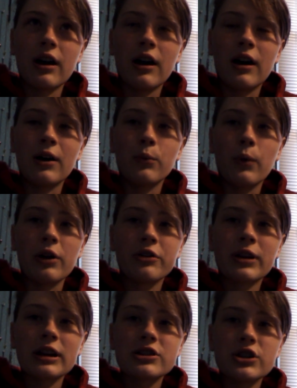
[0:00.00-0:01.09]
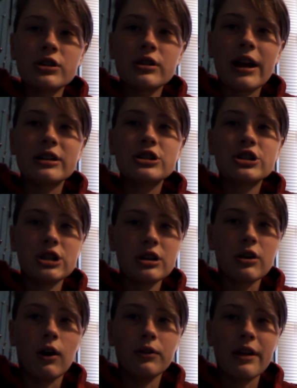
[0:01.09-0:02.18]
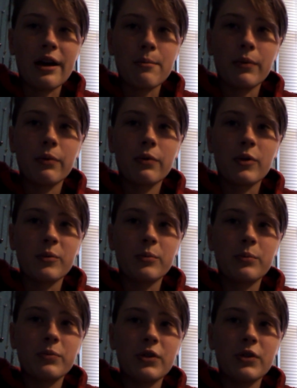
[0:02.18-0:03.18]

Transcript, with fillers: uh, One Direction, and she called them the